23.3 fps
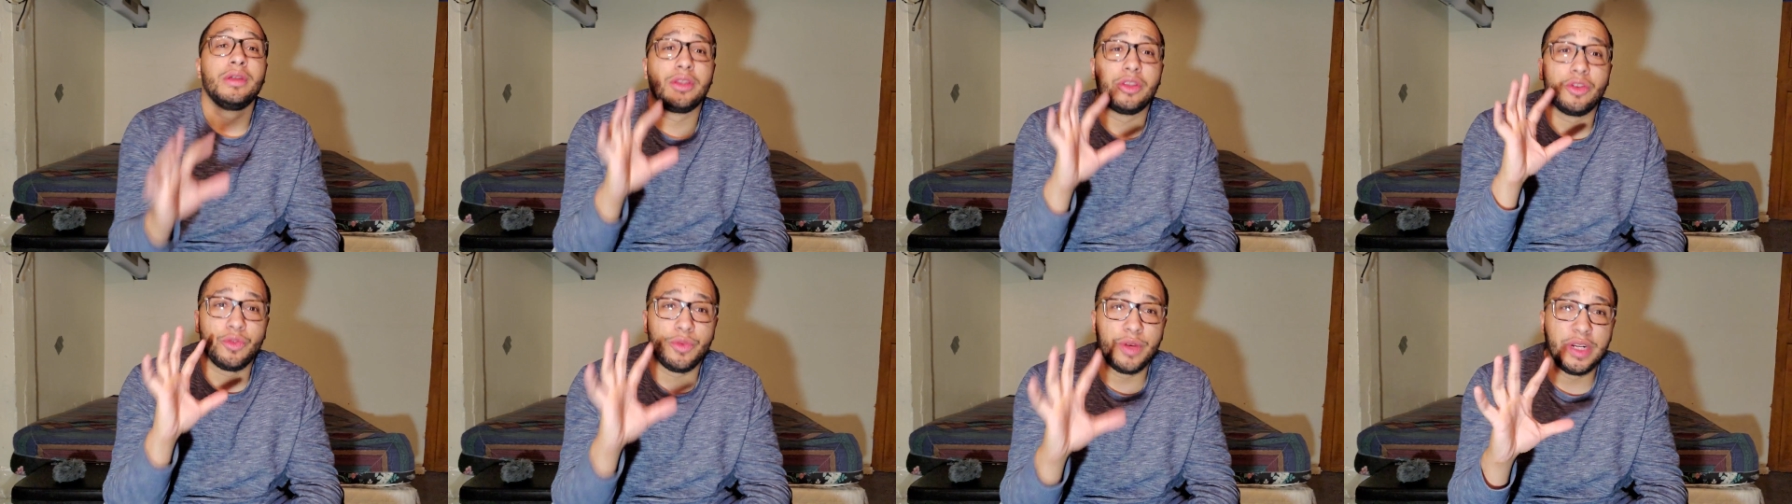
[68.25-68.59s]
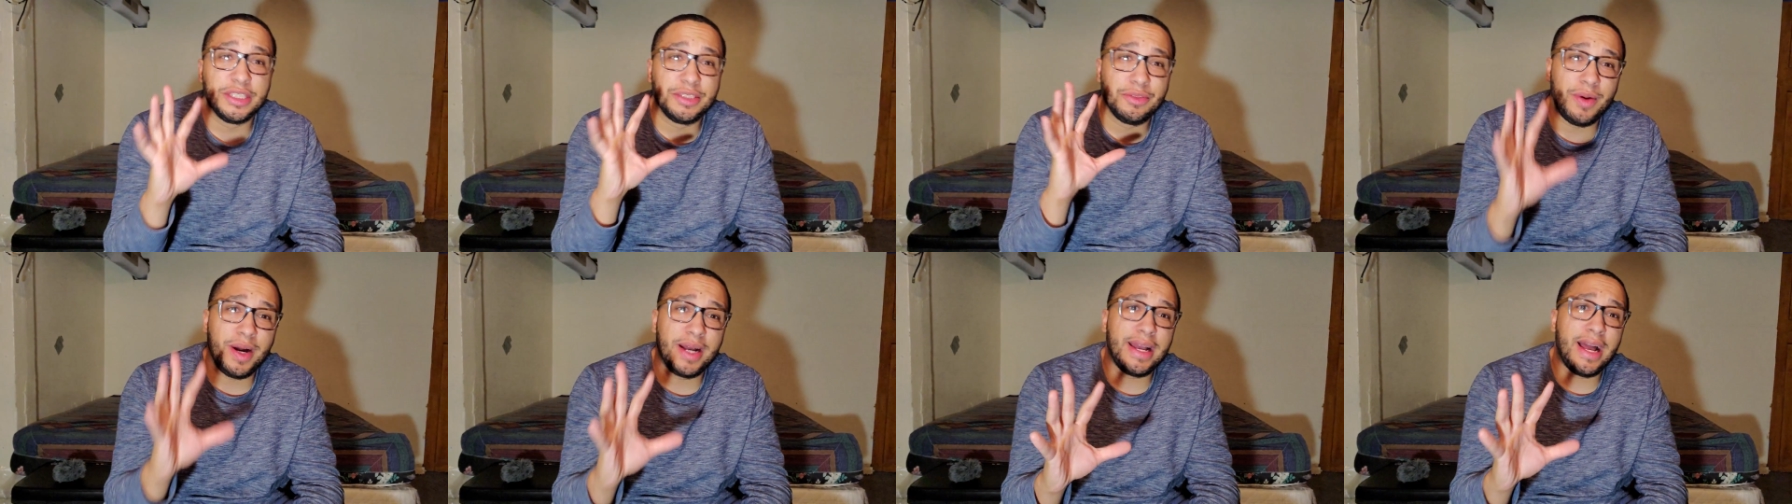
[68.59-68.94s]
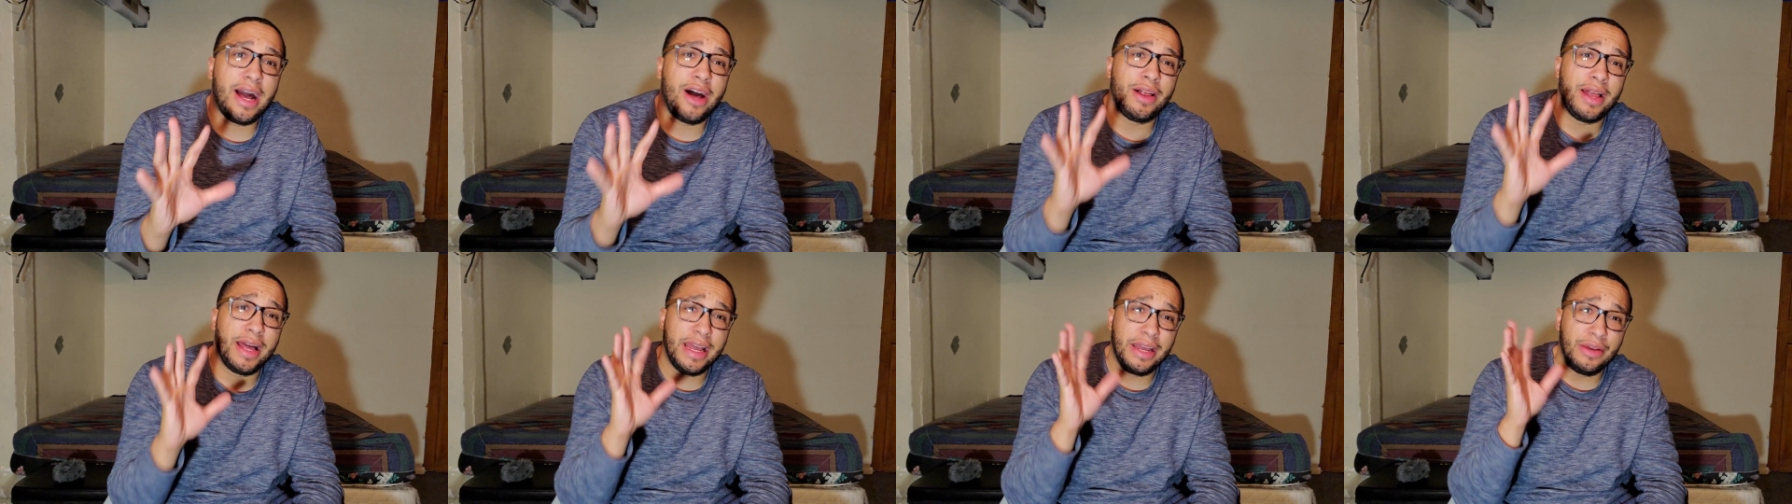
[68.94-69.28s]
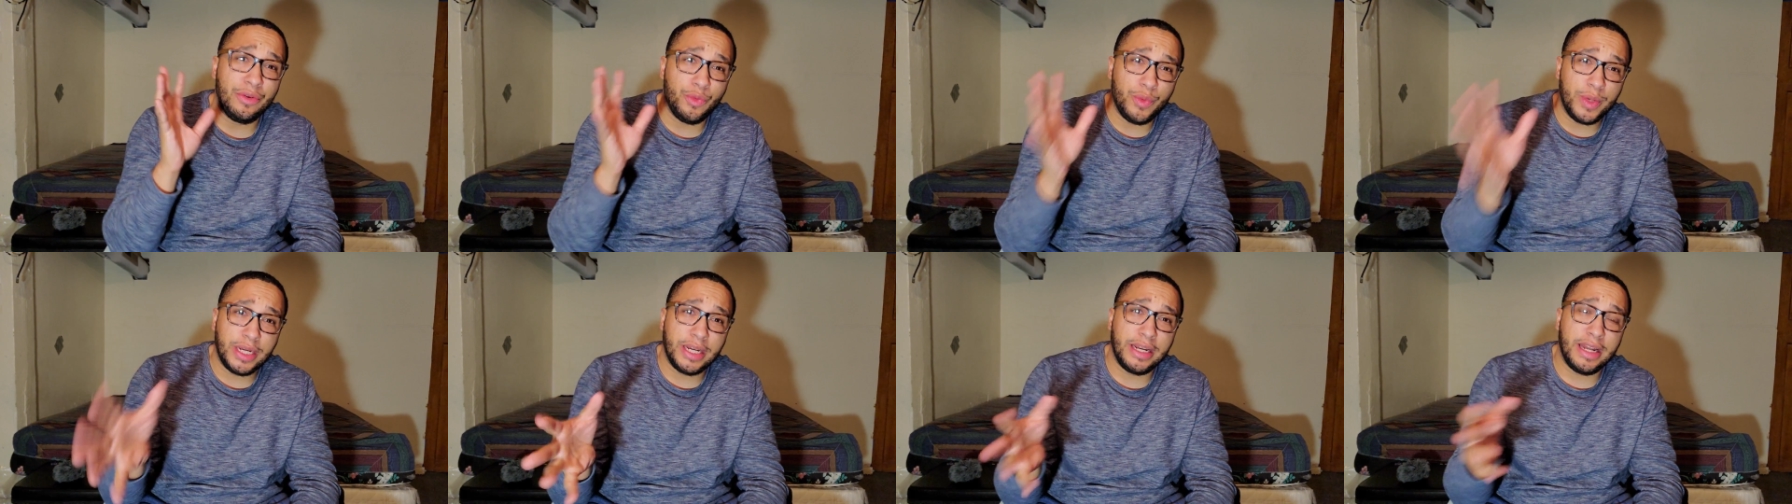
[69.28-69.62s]
The reason why y'all
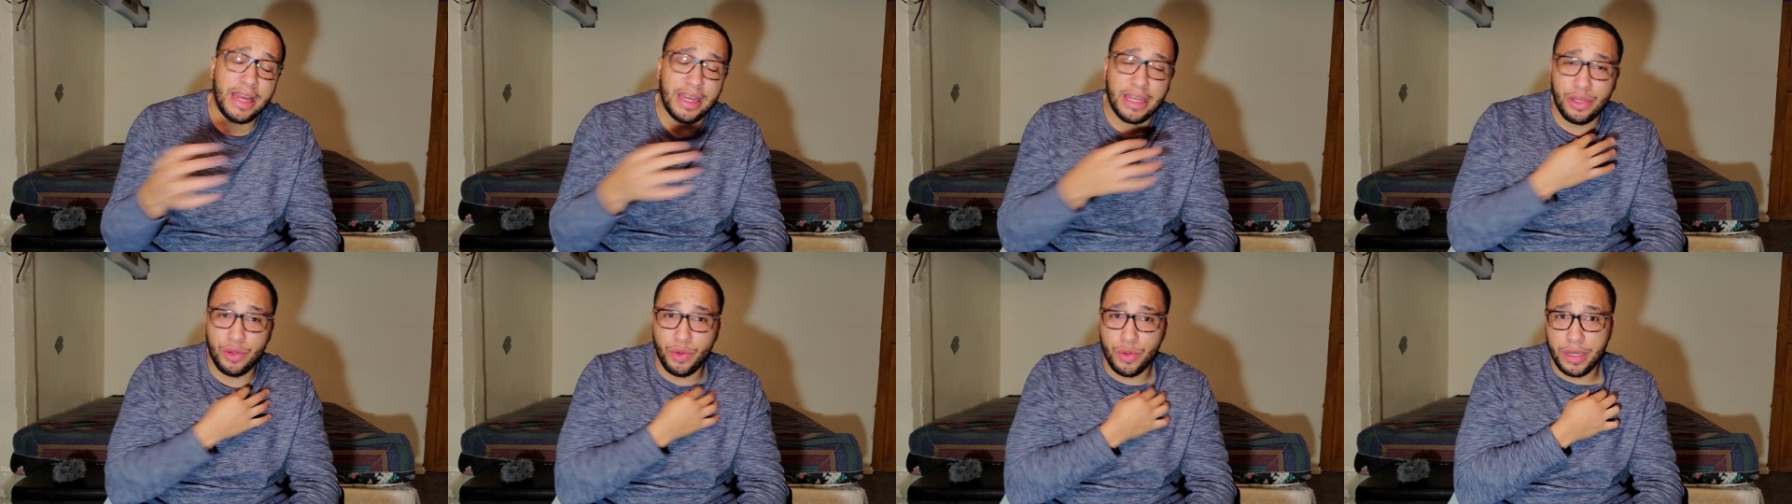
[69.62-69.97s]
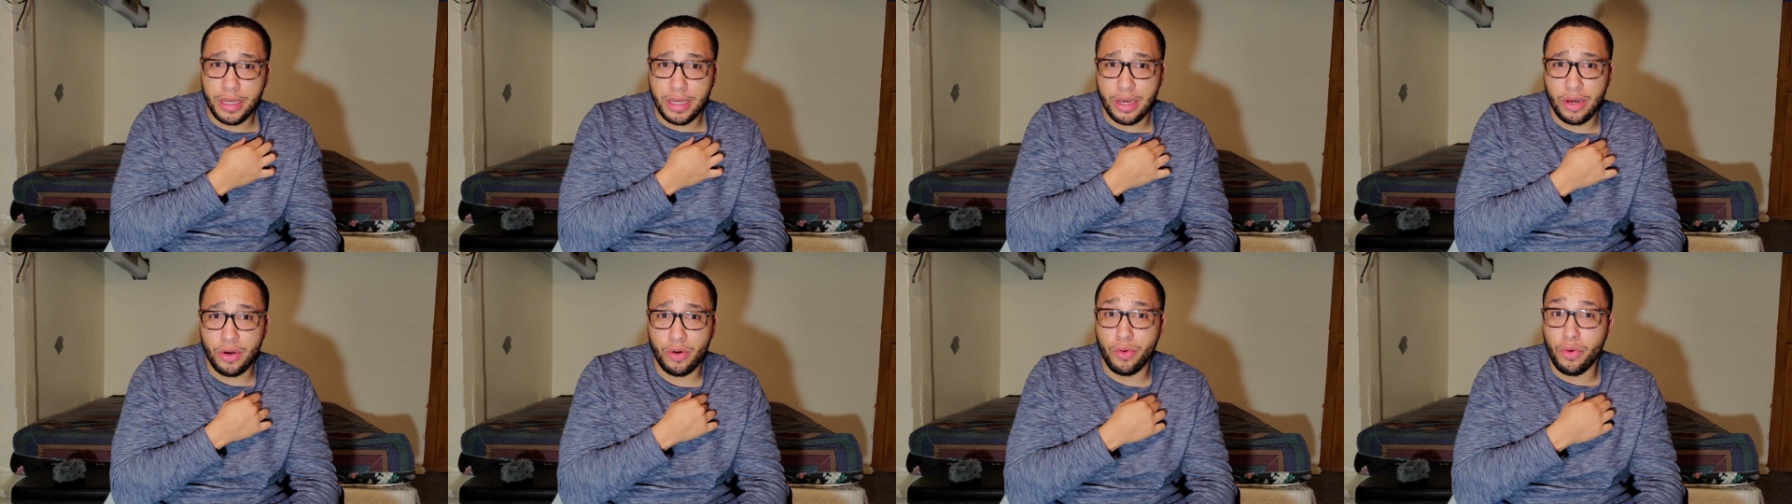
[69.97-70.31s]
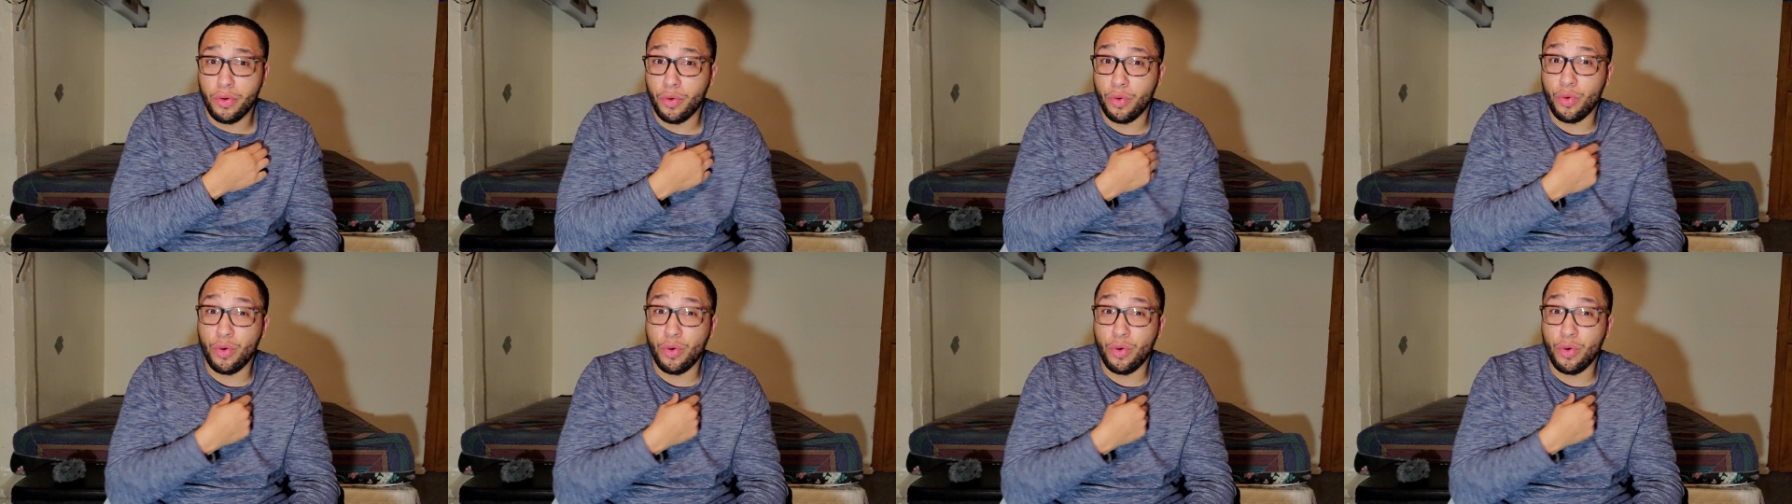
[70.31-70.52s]
ain't winning at Yu-Gi-Oh!